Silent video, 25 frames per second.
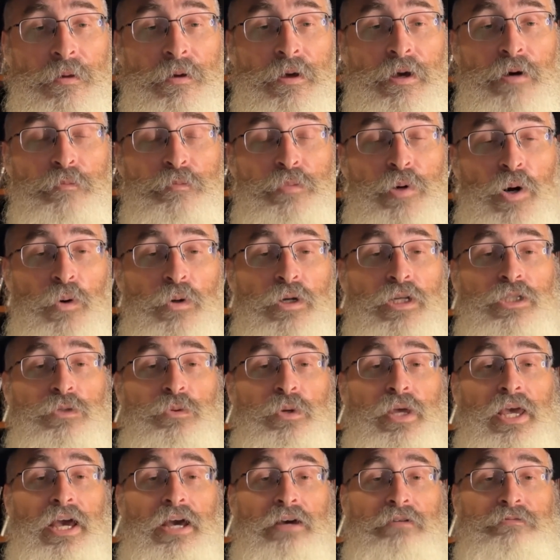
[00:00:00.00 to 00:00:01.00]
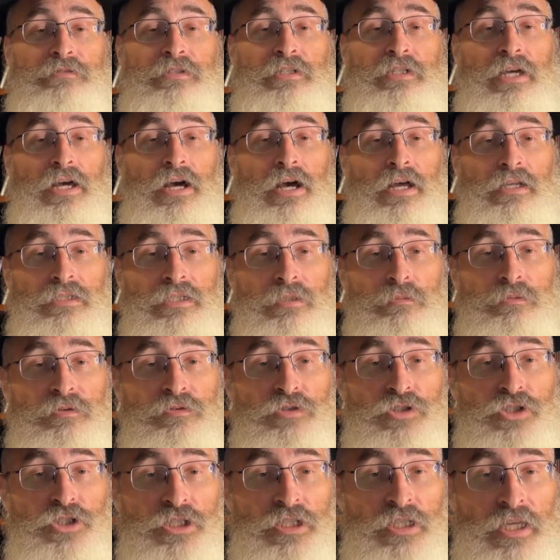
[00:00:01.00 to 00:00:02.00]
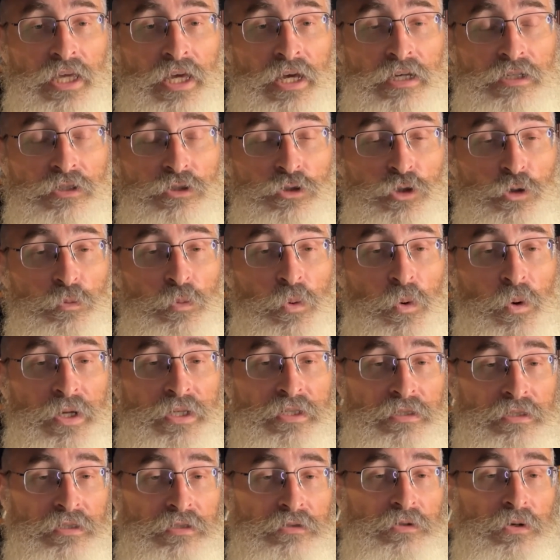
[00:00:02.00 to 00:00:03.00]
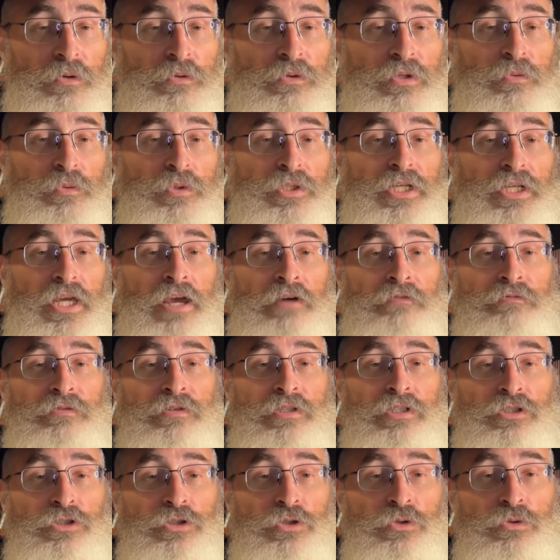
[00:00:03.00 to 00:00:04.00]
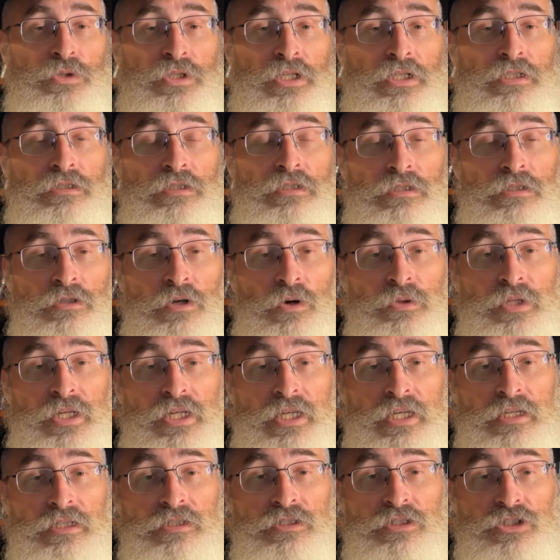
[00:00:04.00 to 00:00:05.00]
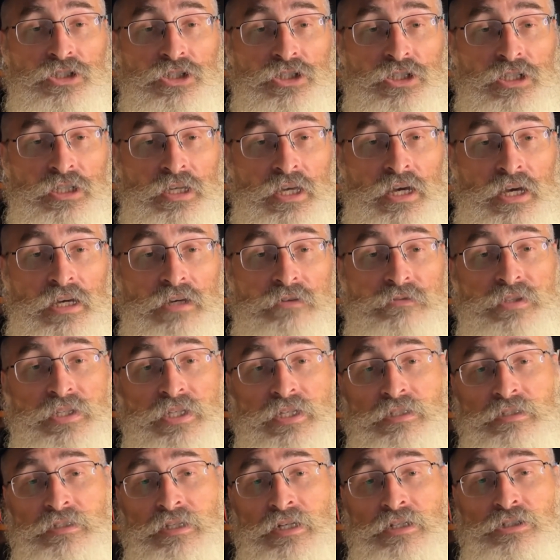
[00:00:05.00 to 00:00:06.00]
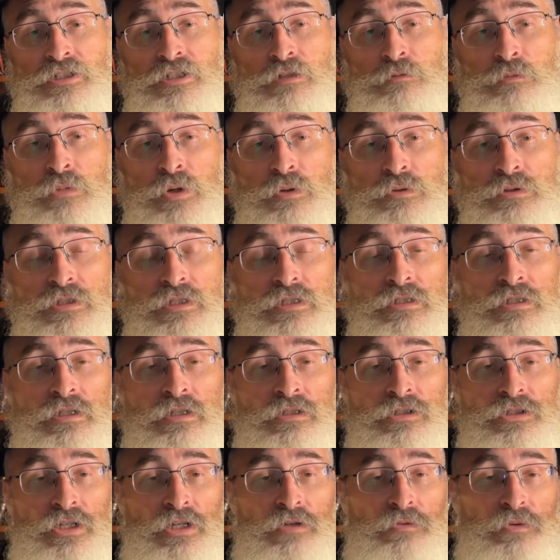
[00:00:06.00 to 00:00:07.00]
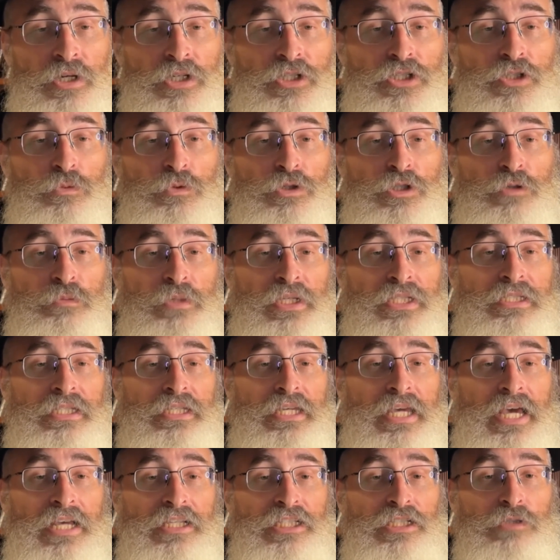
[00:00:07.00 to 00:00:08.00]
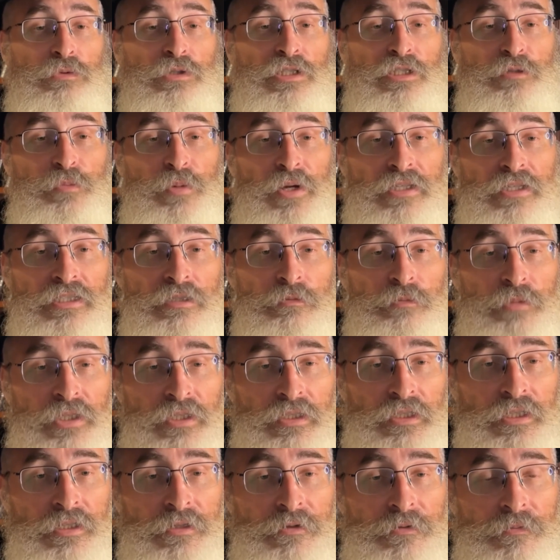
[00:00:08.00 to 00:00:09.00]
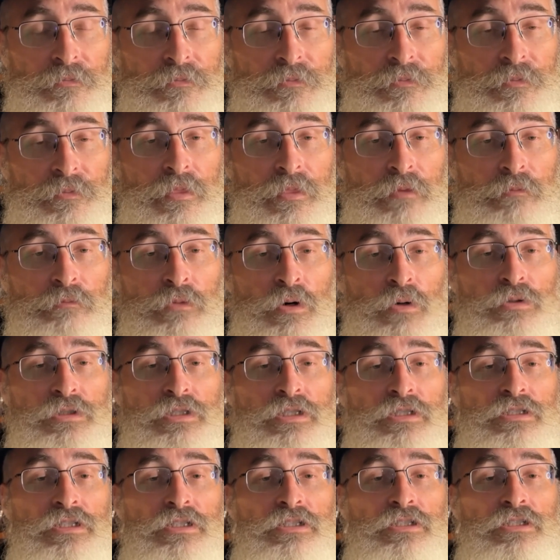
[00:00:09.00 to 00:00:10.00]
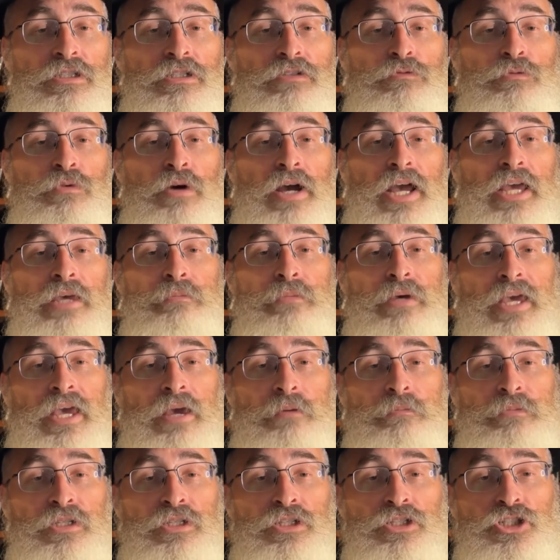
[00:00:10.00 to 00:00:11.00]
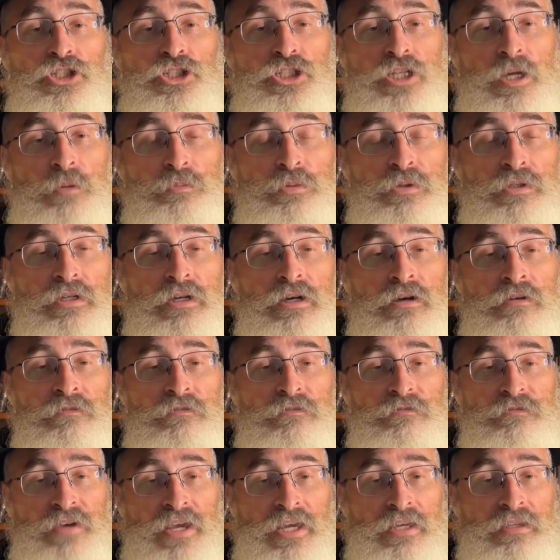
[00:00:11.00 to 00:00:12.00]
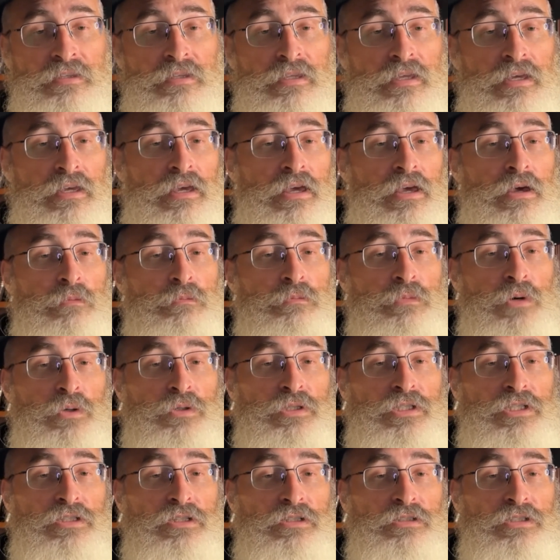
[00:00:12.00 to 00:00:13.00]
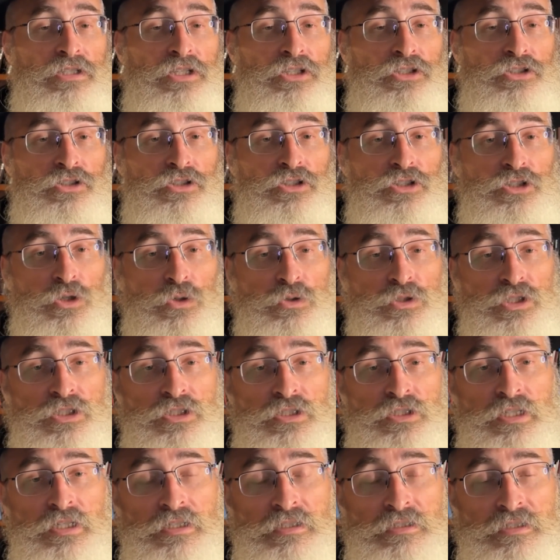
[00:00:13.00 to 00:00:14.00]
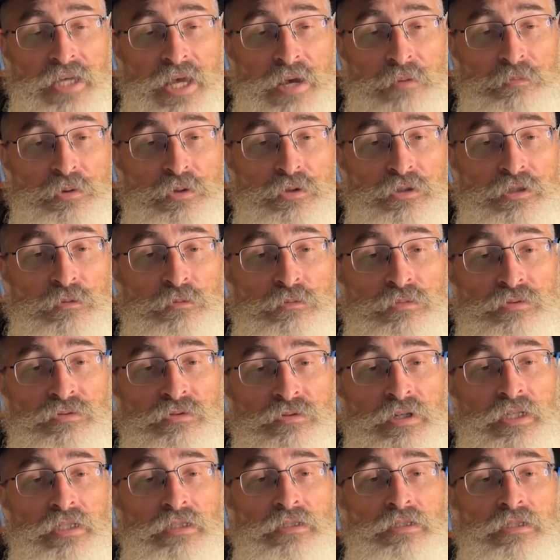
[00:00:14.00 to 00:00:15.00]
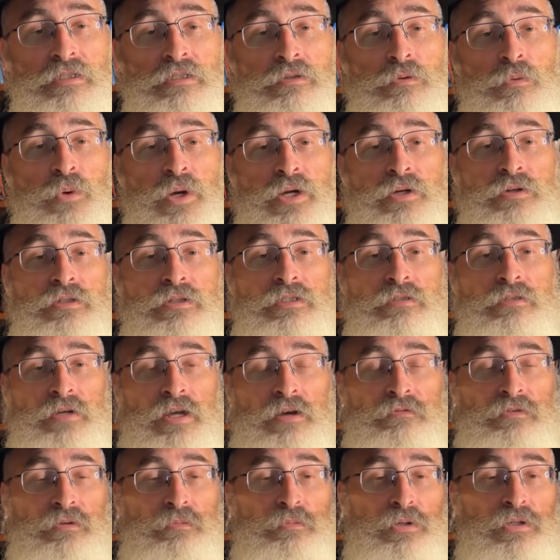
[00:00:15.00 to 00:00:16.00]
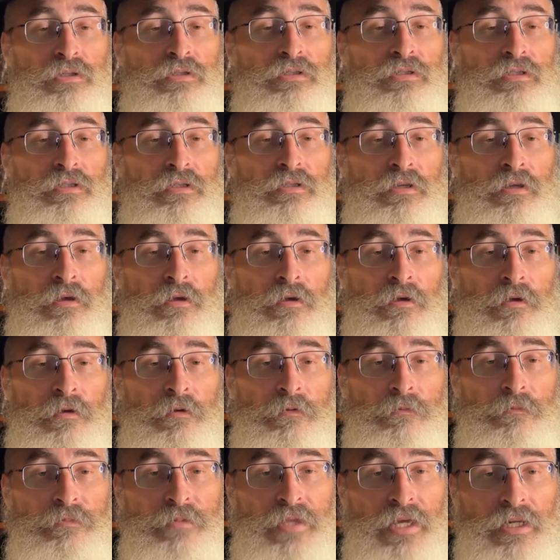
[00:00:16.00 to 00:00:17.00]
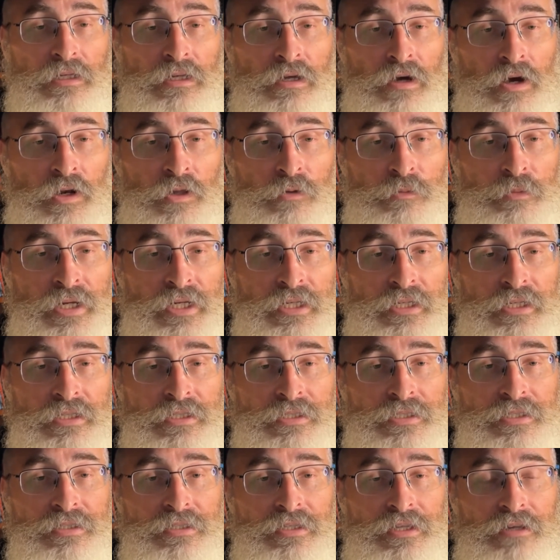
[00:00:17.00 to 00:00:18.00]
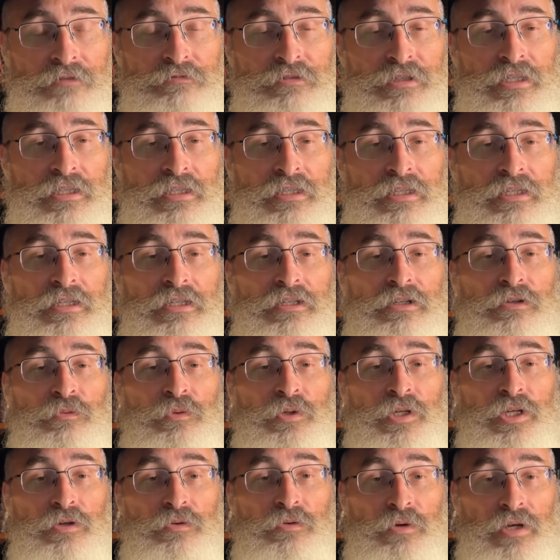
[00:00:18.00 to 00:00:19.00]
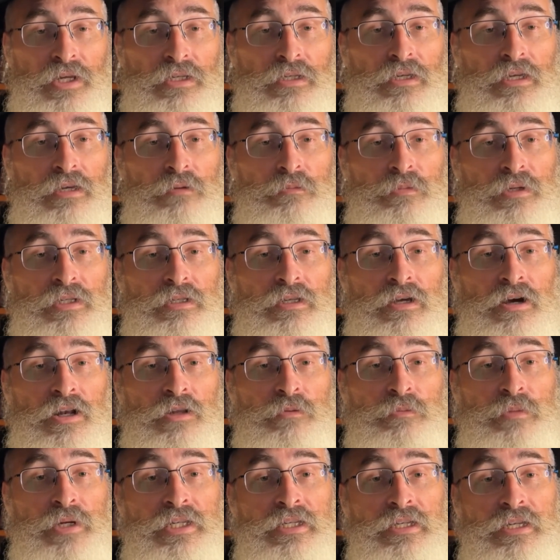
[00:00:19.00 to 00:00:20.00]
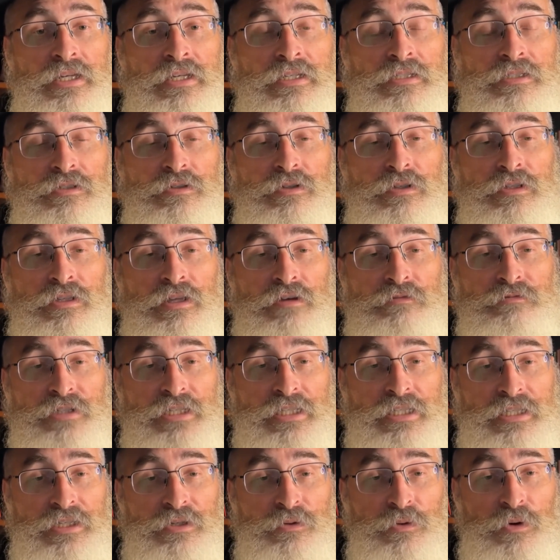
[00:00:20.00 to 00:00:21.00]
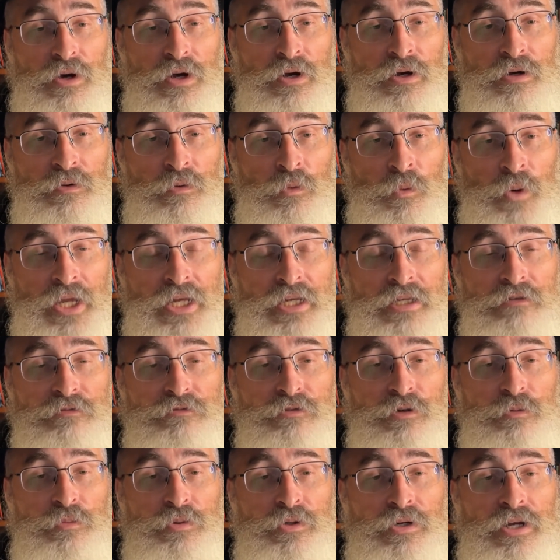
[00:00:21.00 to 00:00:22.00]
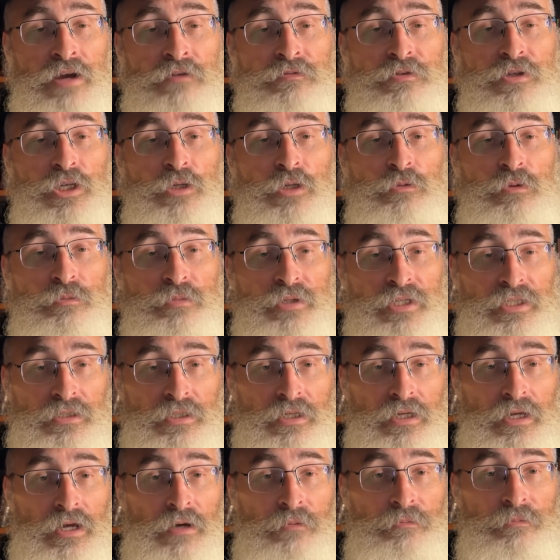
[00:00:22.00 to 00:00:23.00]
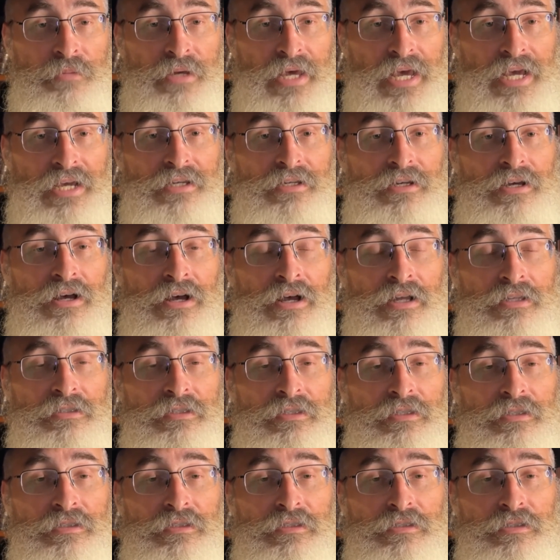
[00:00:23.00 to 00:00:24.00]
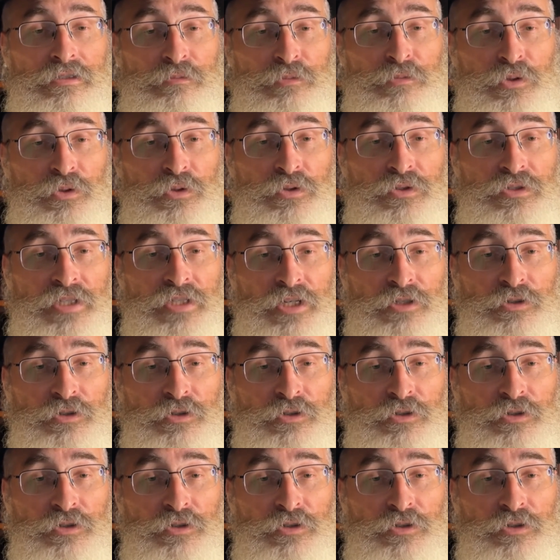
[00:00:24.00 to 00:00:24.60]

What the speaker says: components. We have the concept of Shliach 2.0, that which every Jew needs to know that he is a Shliach of the extension of Moses in our generation, which means he has a responsibility. Moses is the Raya Mehemna, the shepherd of faith. Moses, our teacher, shows us the example to bring to the awareness of every person that God Almighty is lovingly recreating him, and God Almighty is lovingly waiting for every human being to come back onto the smooth